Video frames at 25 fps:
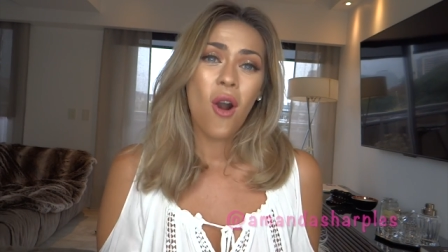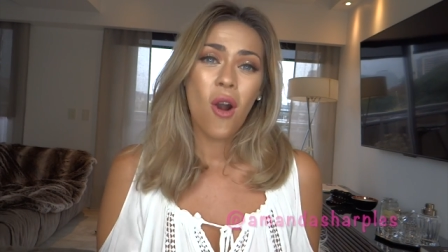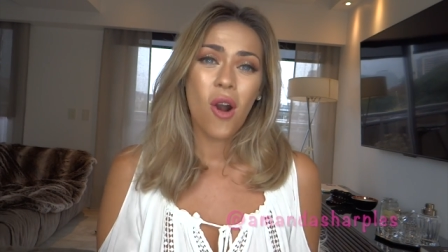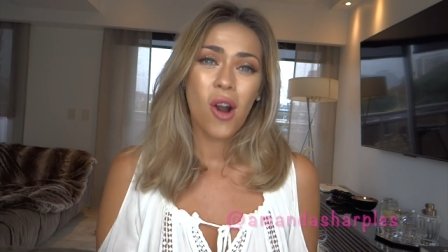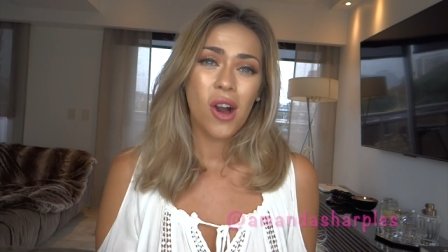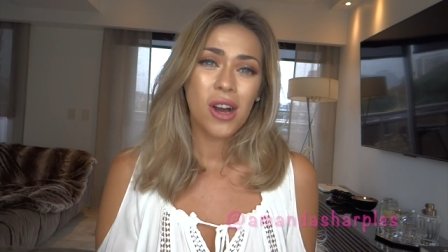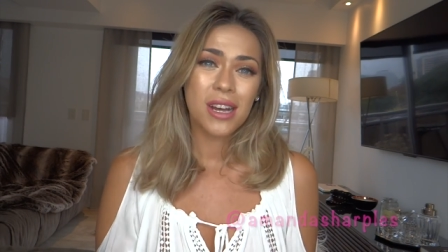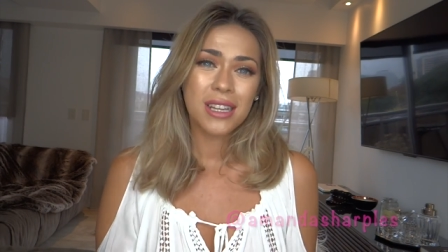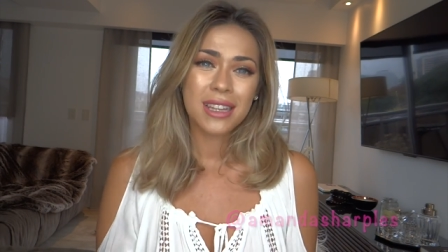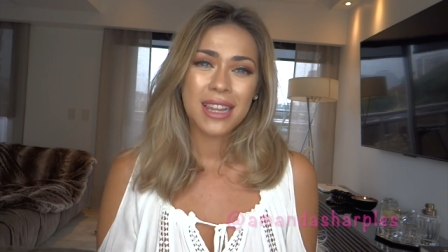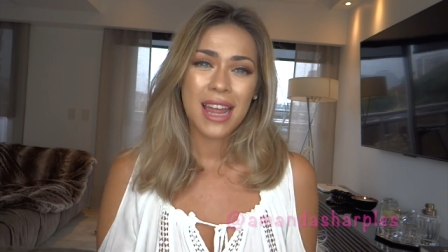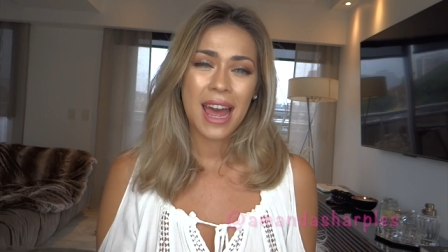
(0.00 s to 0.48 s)

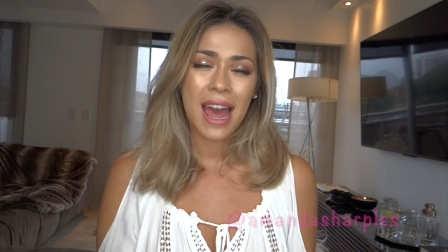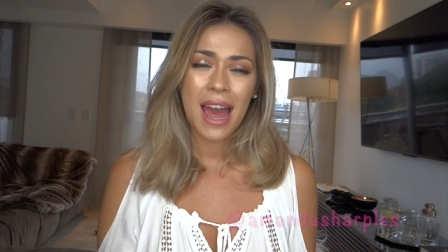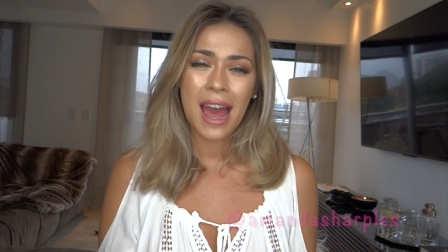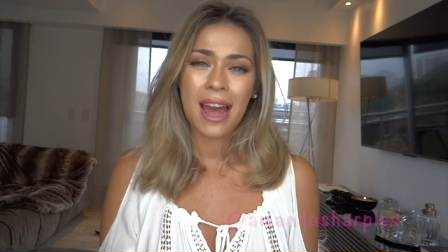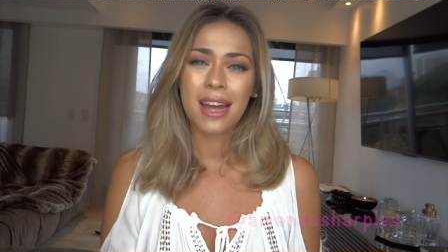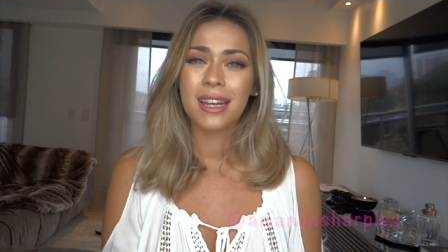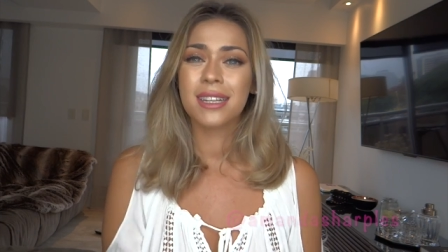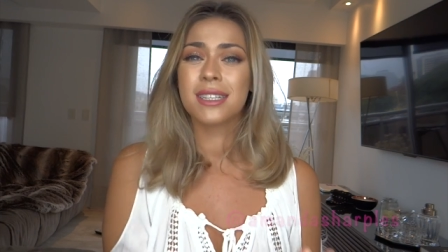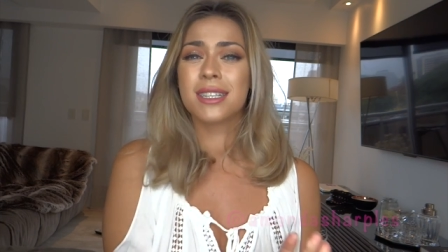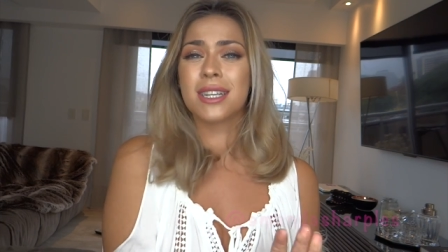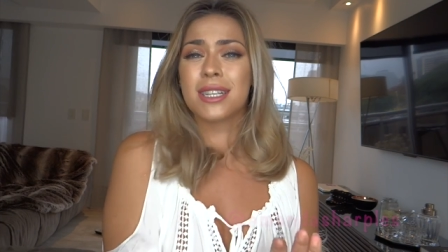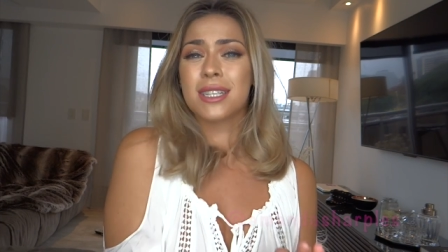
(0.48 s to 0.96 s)
all
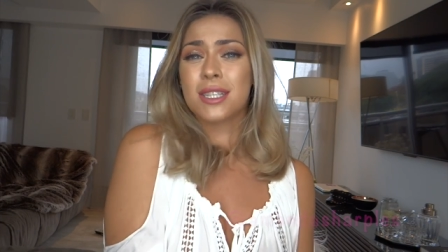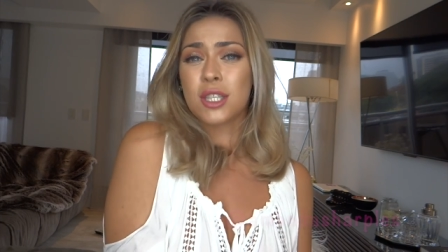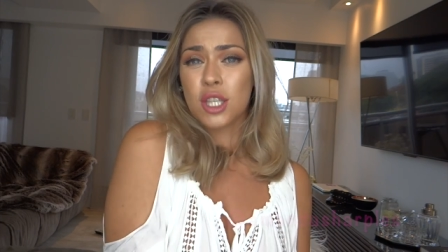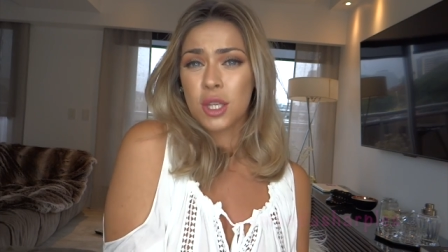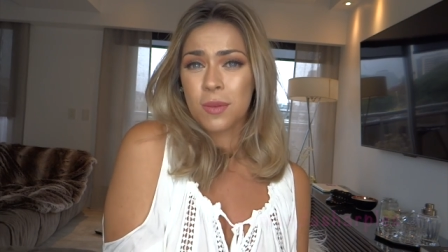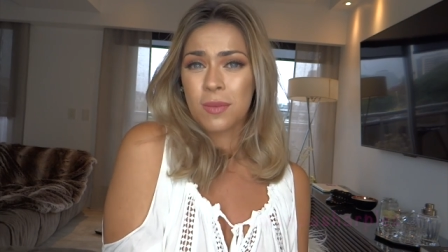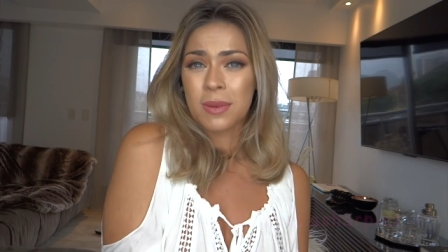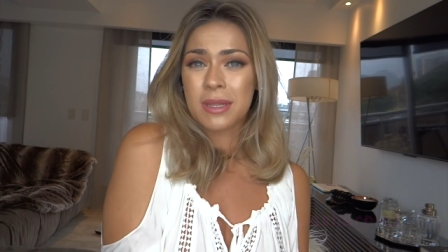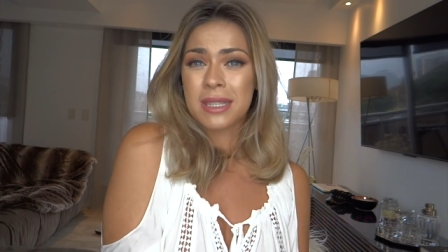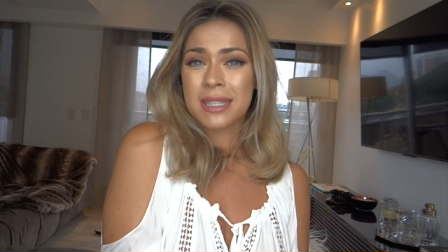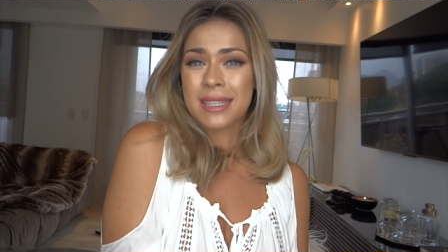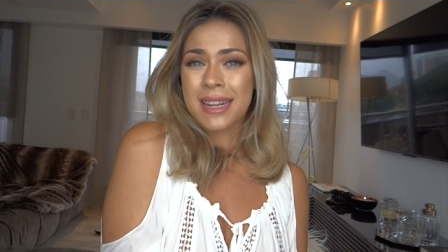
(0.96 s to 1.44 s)
that to
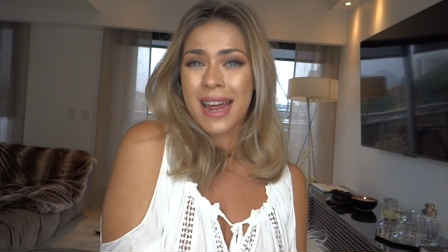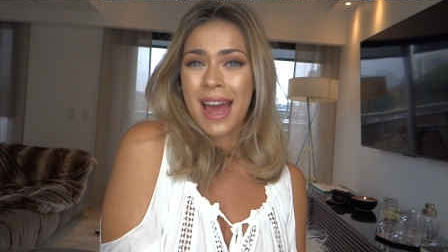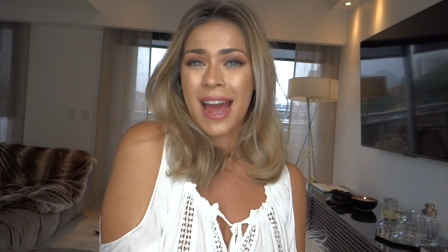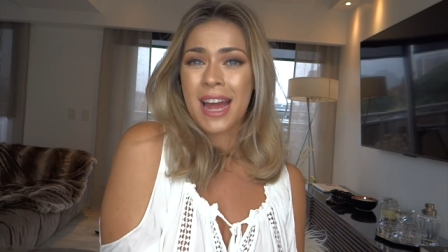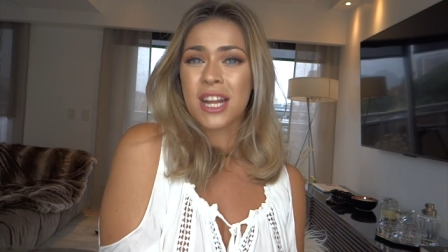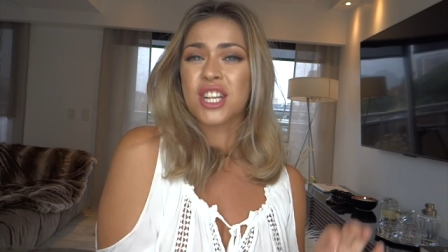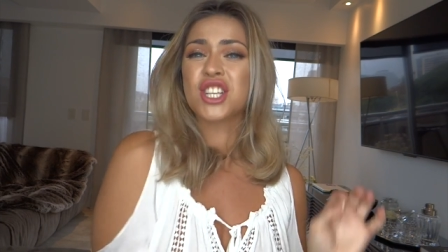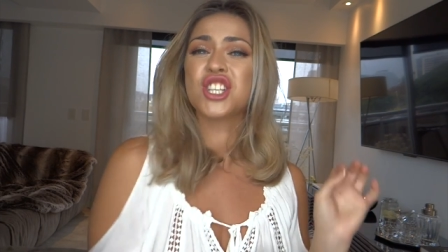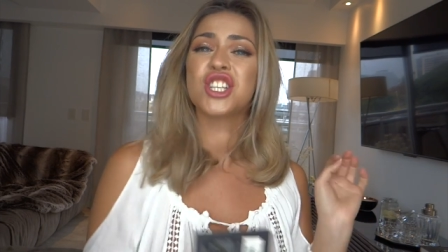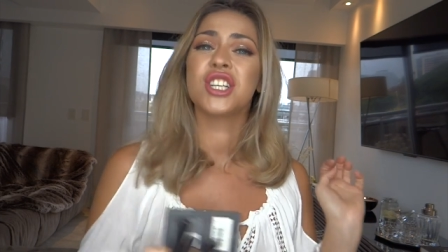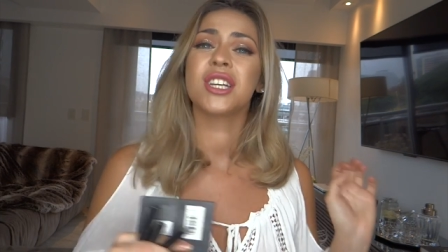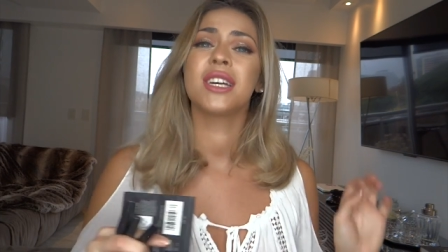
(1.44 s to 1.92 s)
super
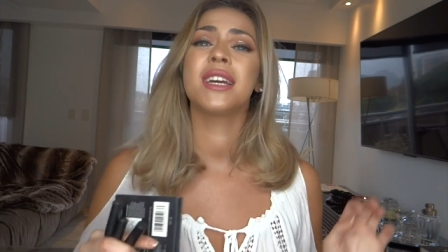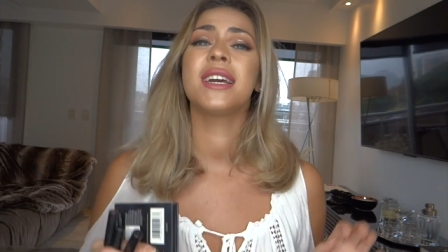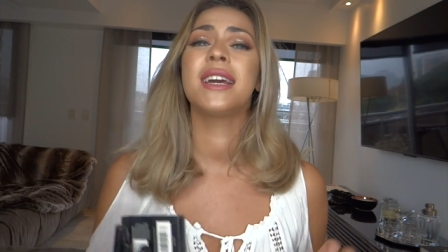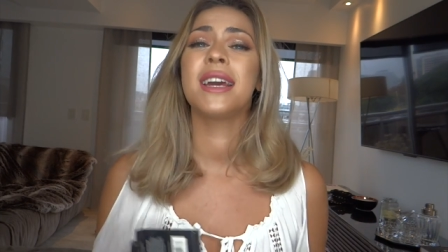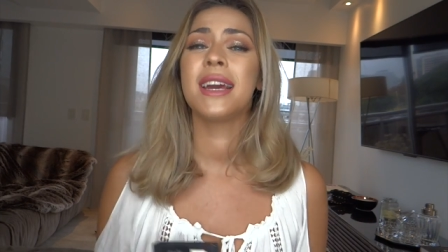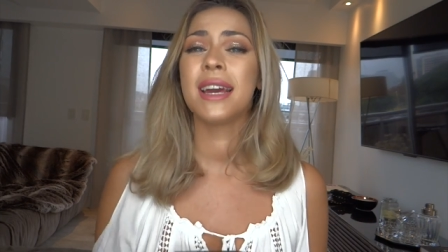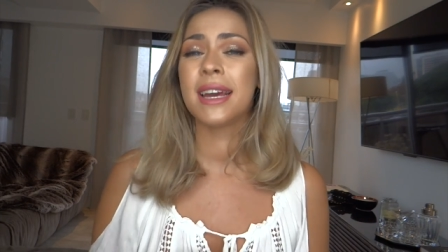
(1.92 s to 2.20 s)
snatched